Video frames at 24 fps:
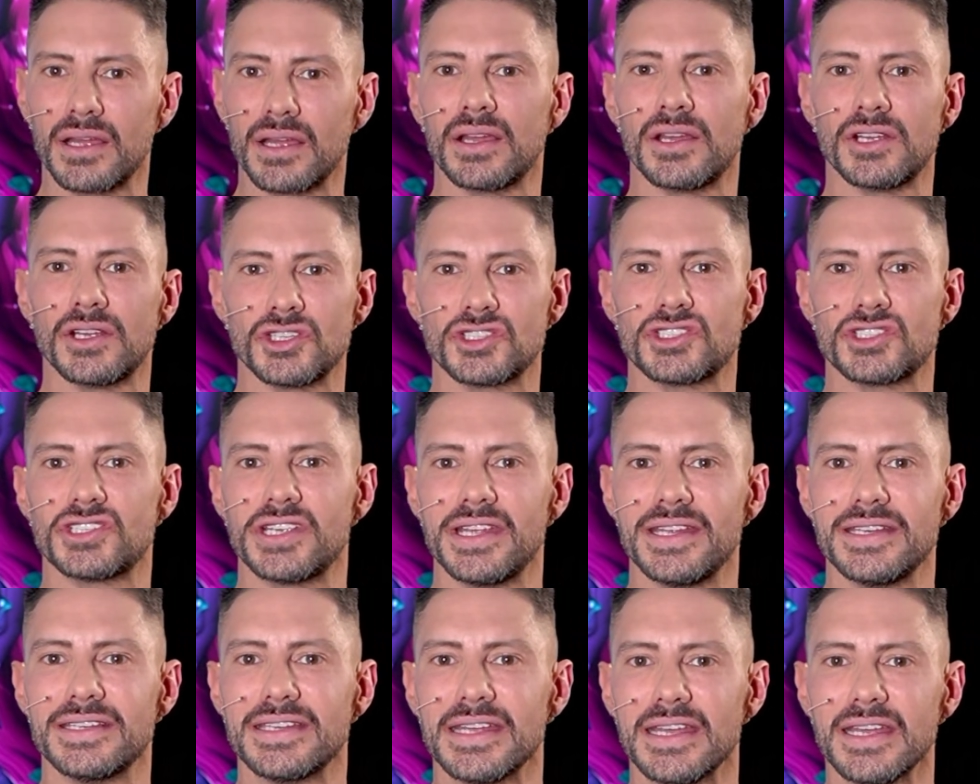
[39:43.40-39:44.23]
she
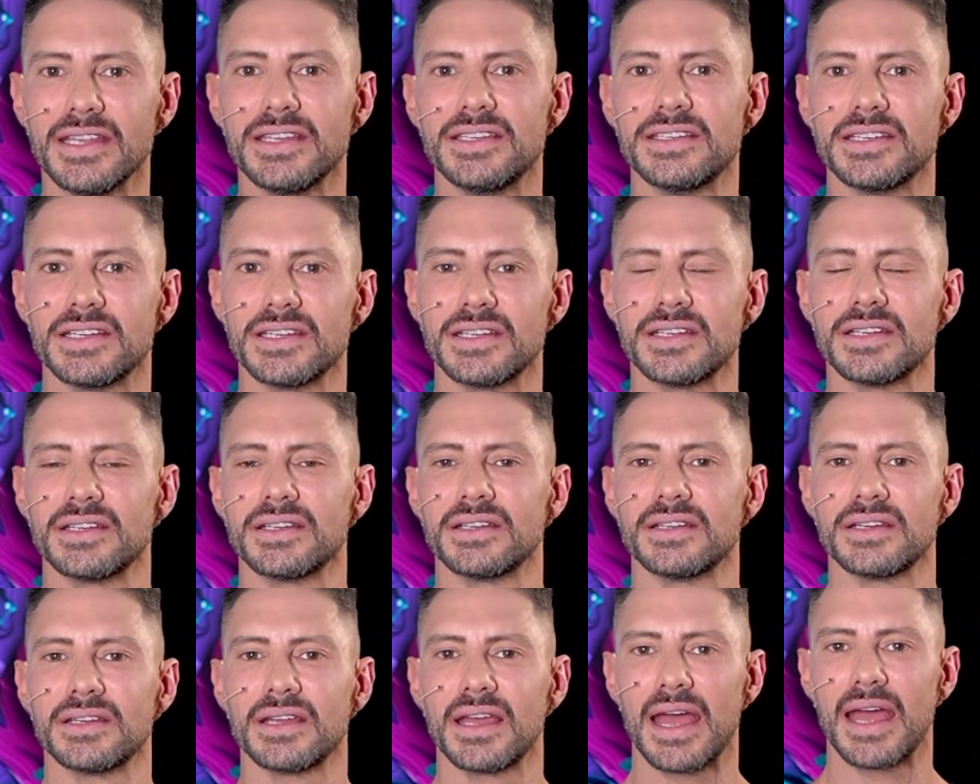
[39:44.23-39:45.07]
did,
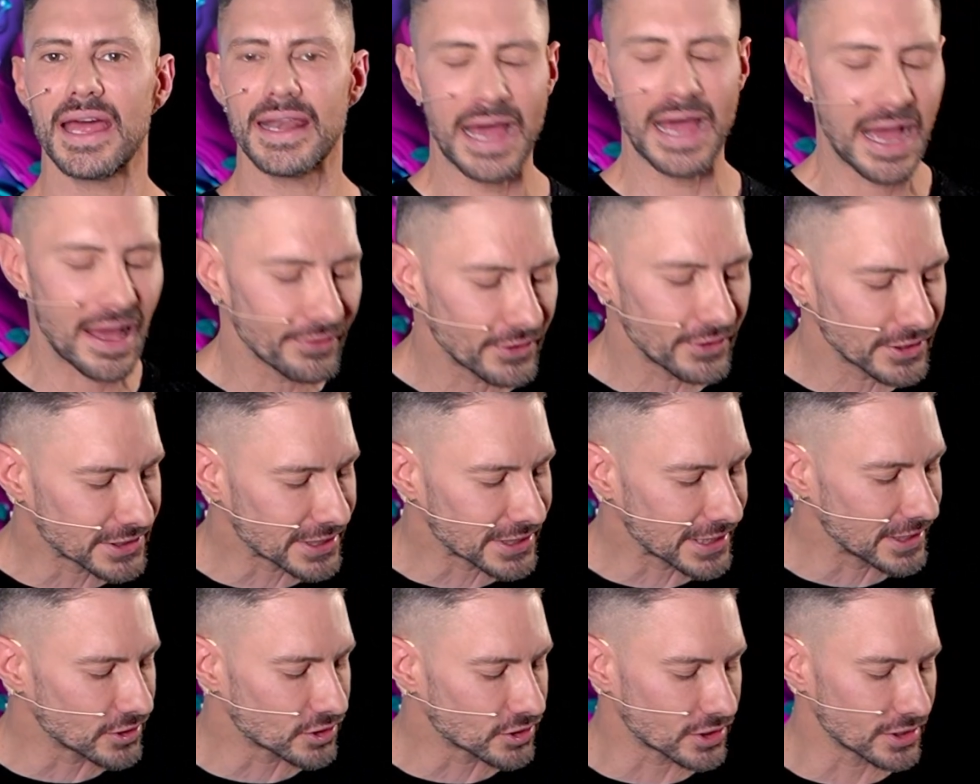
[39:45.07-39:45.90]
and other
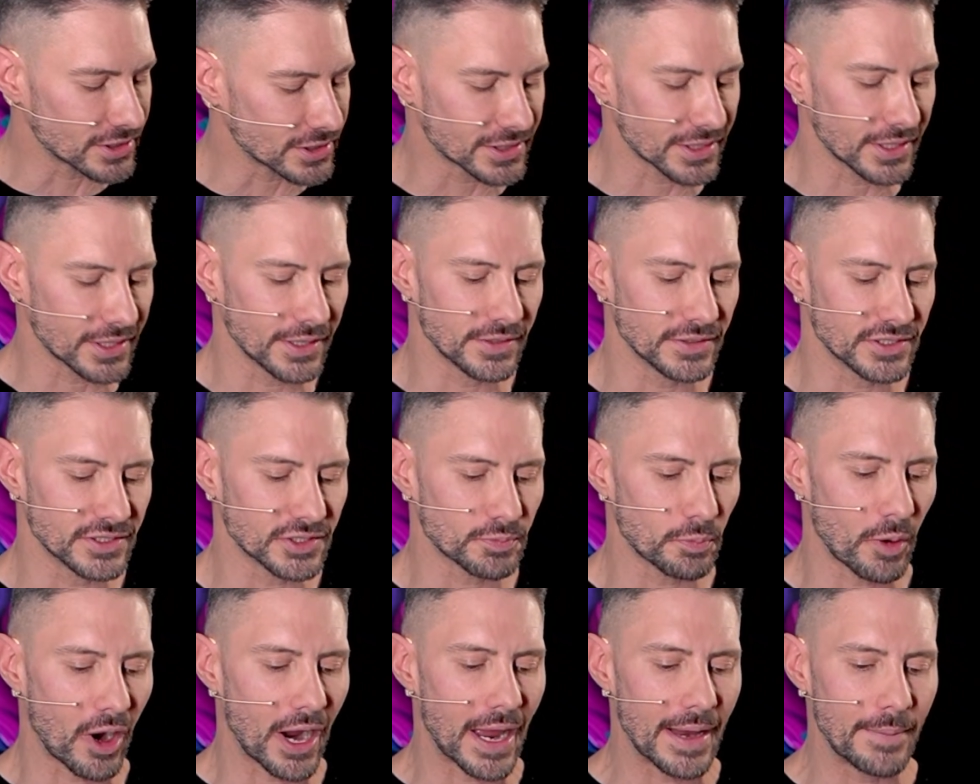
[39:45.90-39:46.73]
teachers that
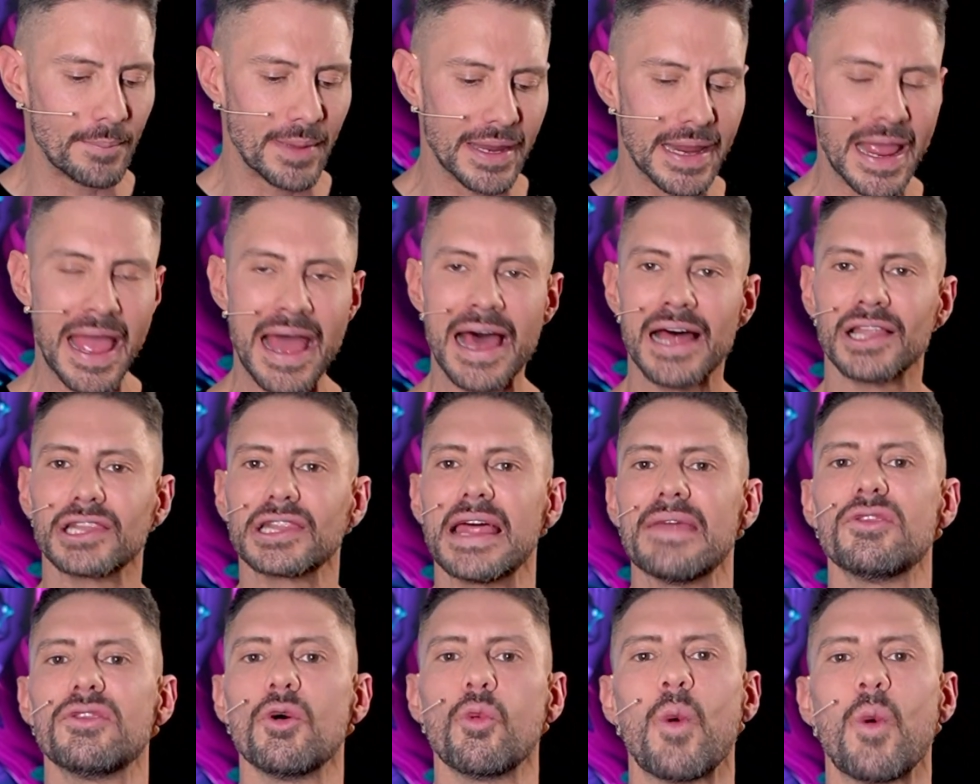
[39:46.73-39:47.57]
inspired me,
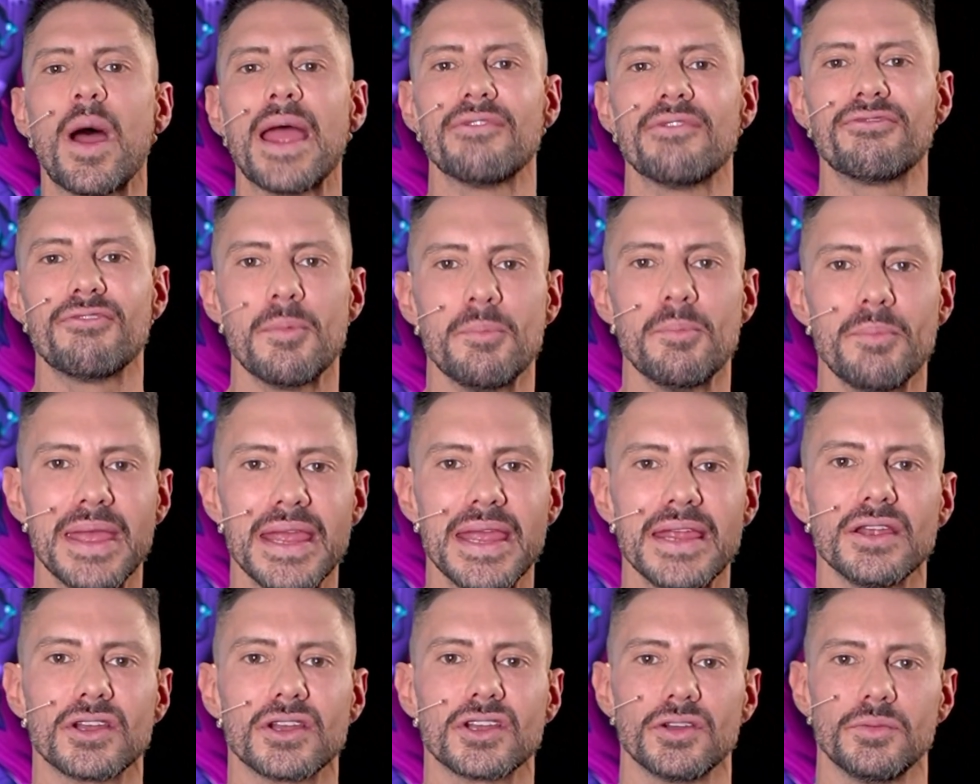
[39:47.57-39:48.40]
led the way for me
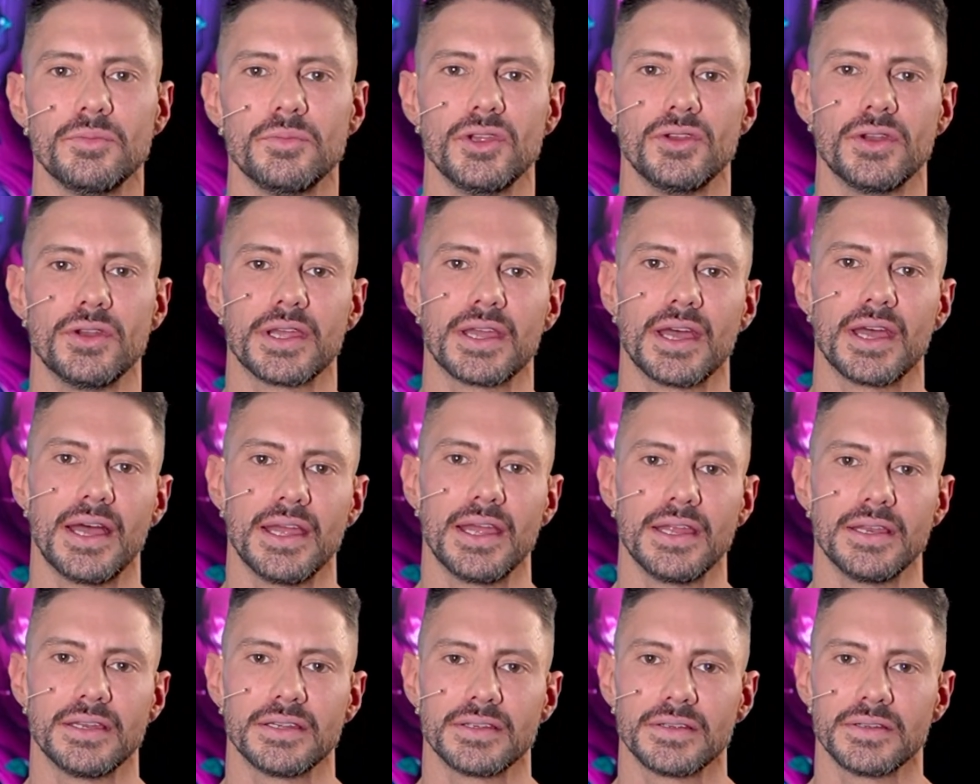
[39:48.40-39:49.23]
to
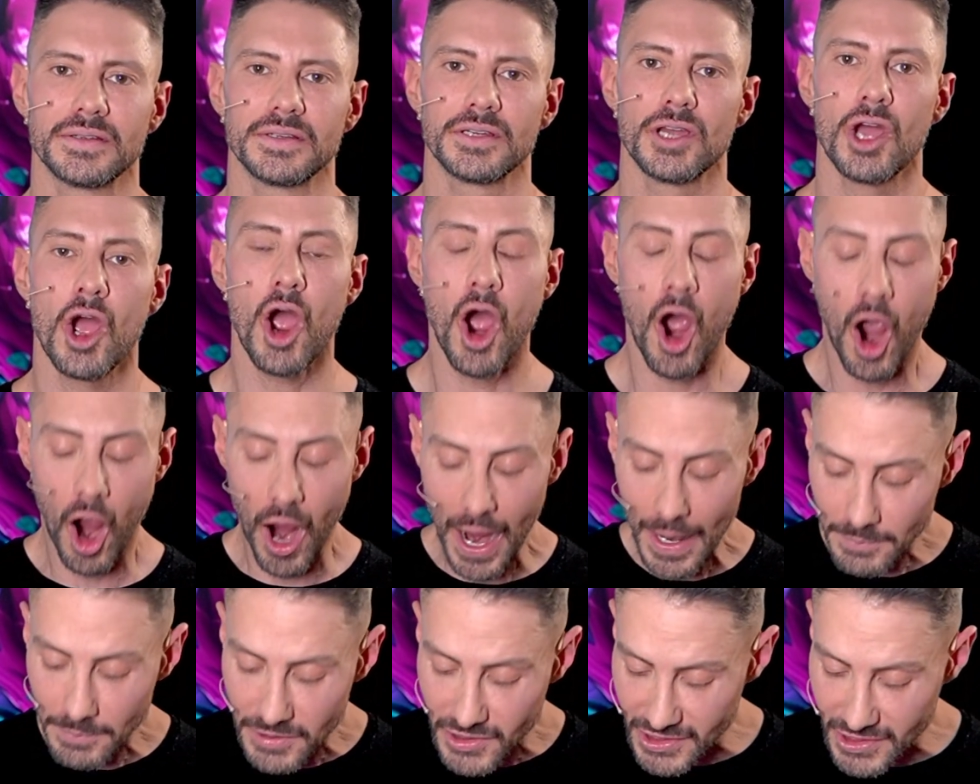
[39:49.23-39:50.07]
communicate.
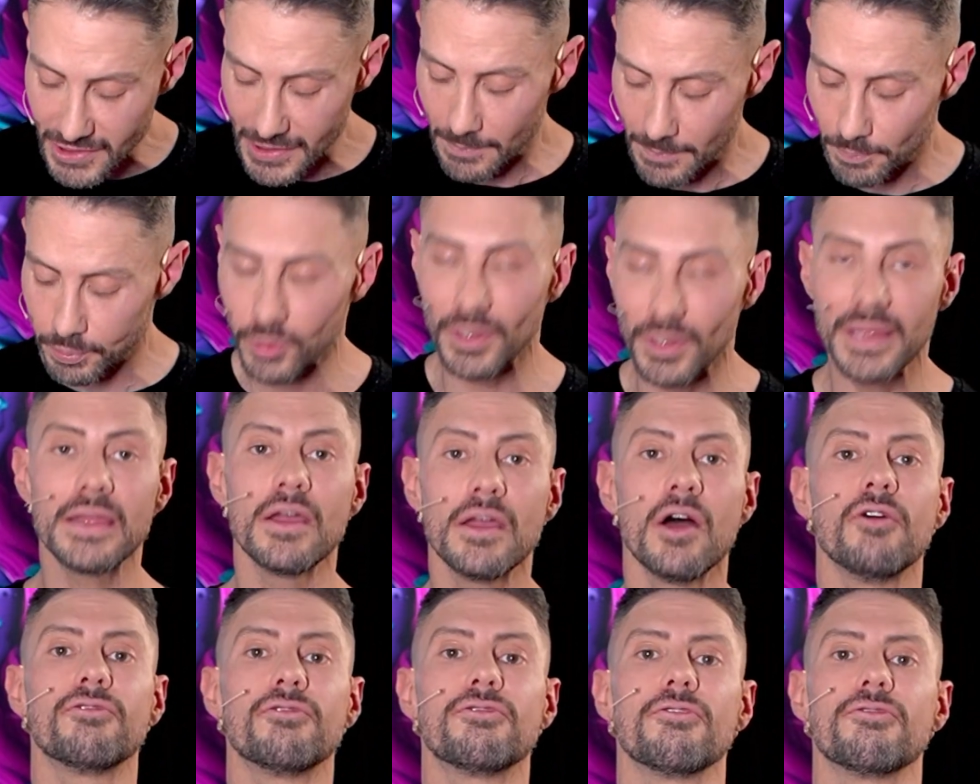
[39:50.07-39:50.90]
I'm simply
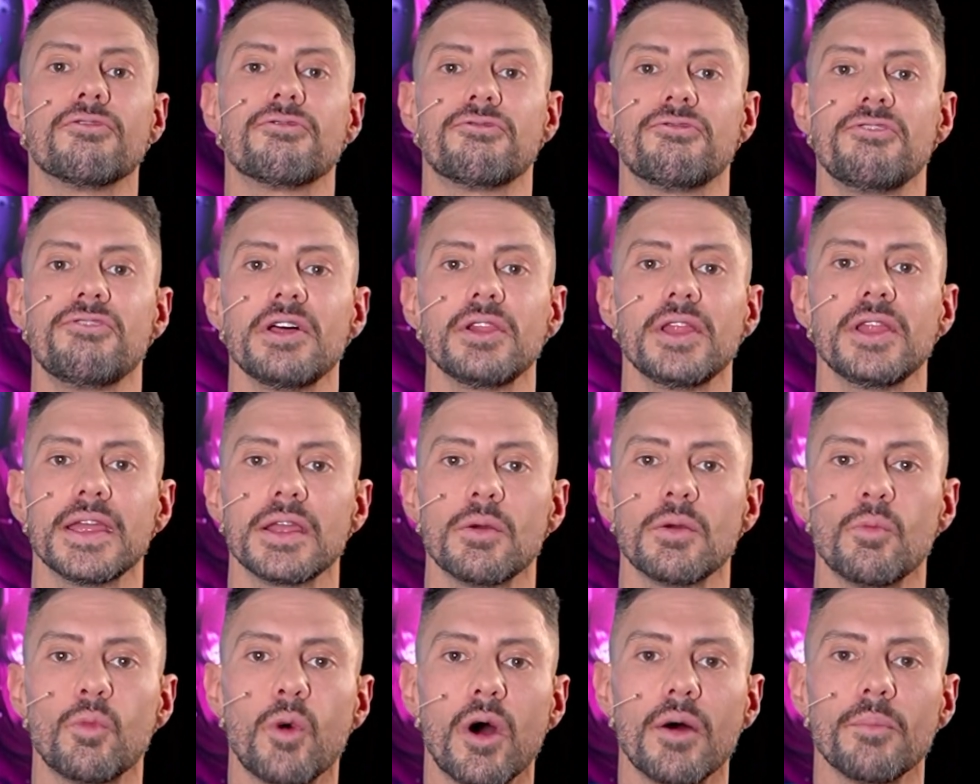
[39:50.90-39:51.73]

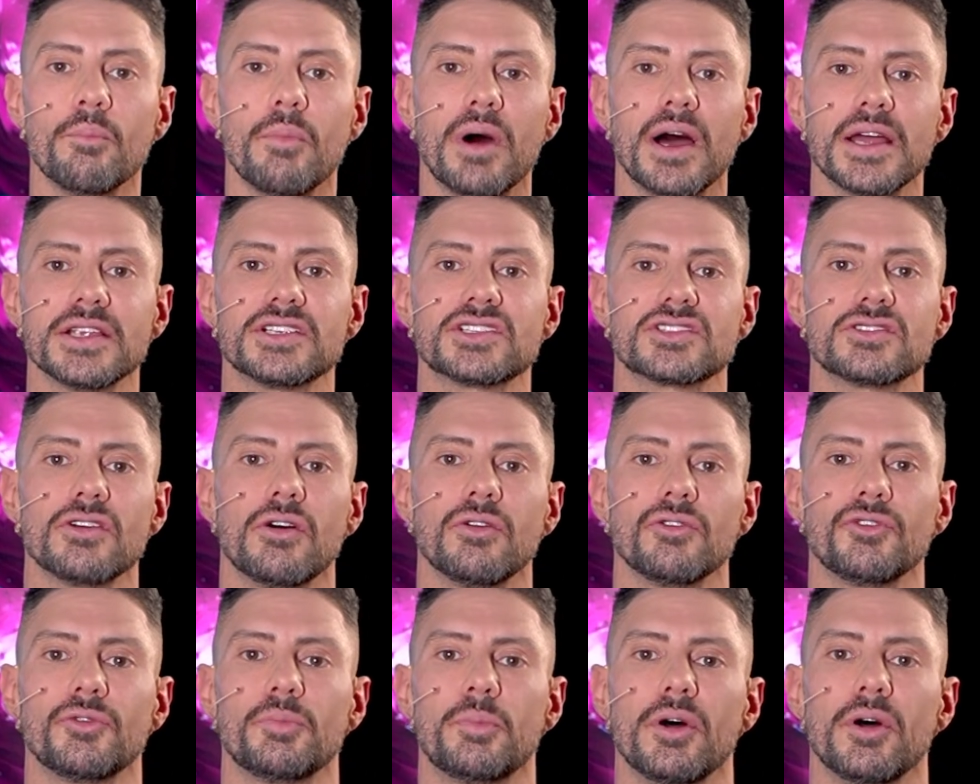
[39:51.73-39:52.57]
fulfilling what my
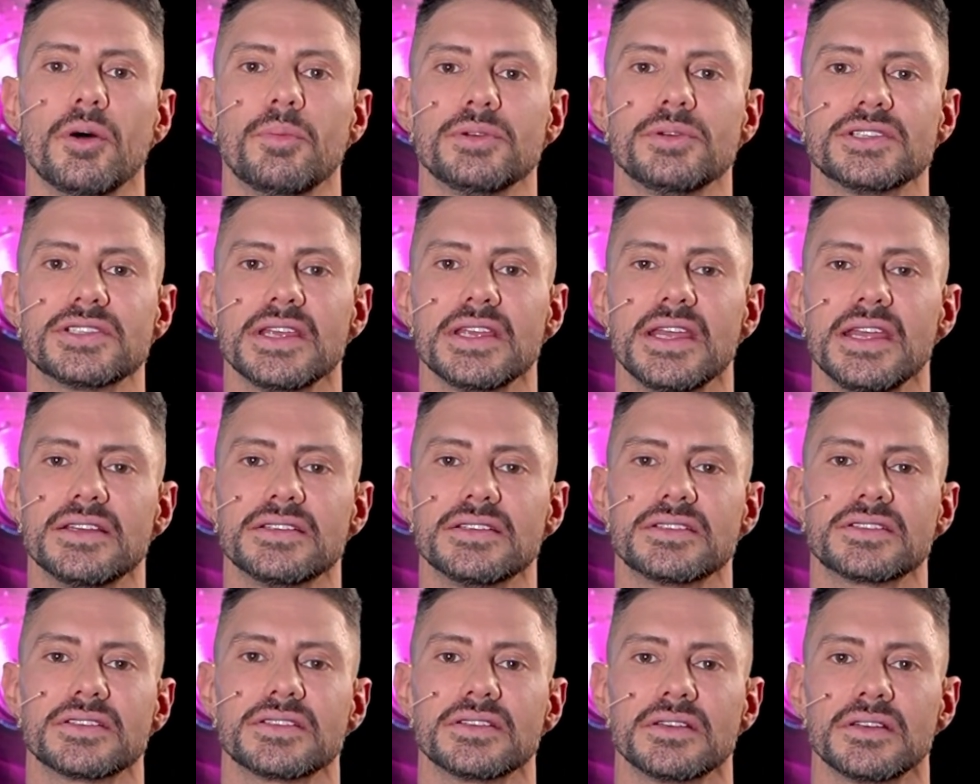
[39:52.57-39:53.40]
soul's purpose
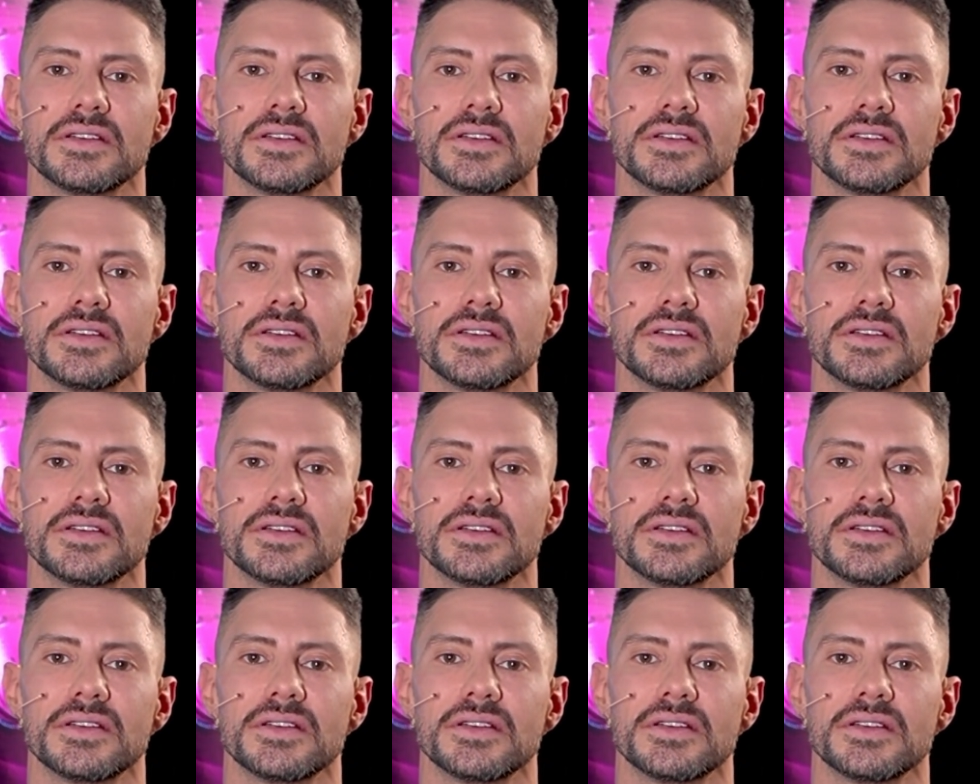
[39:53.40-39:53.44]
is,